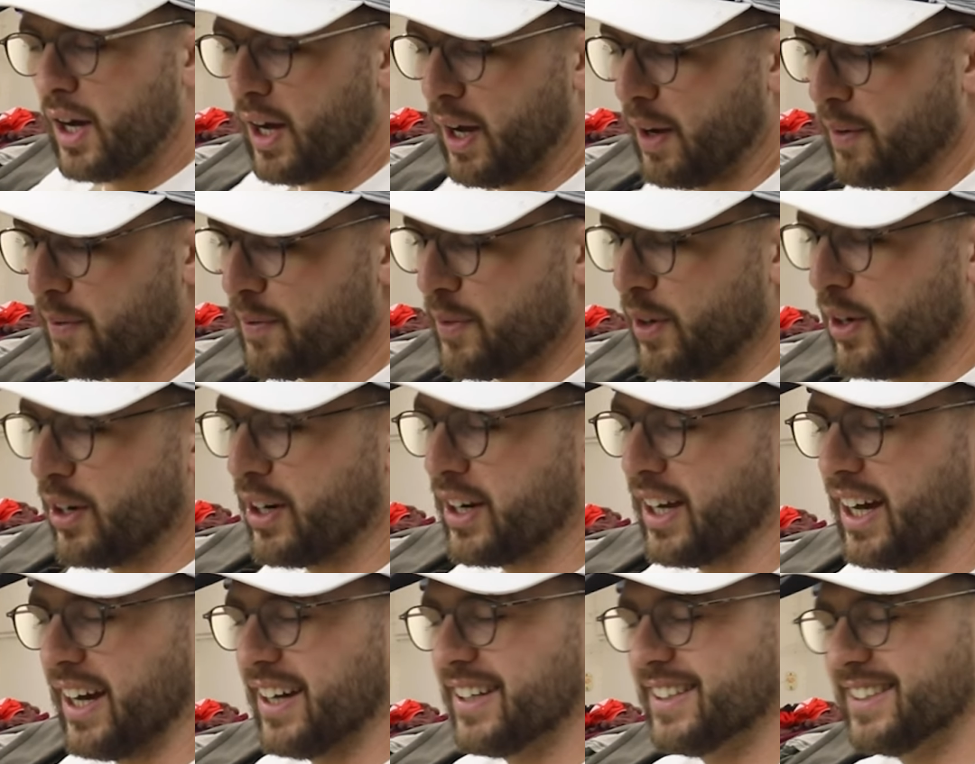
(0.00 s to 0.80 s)
I
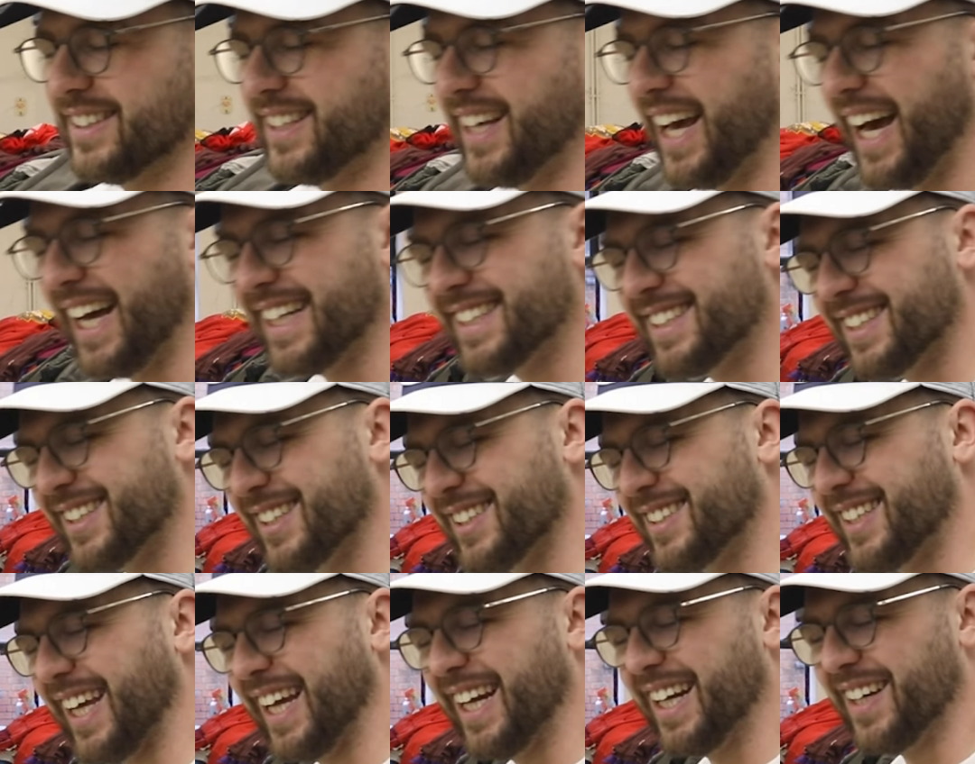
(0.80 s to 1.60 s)
had to
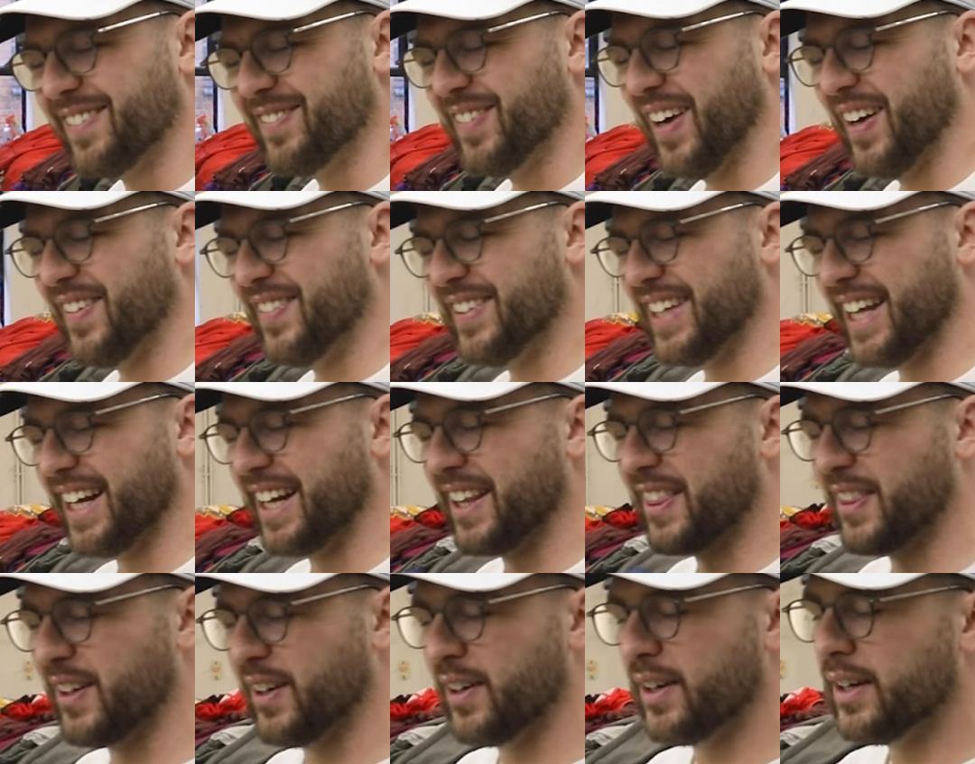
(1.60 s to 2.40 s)
just take a moment, then
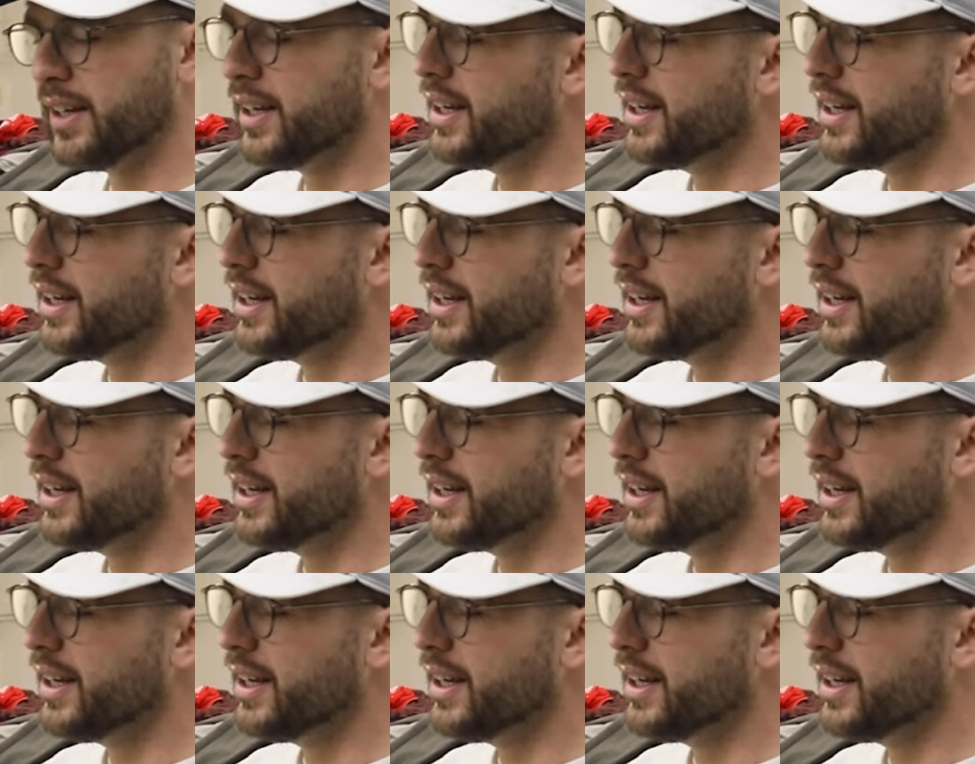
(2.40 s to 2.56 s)
I thought,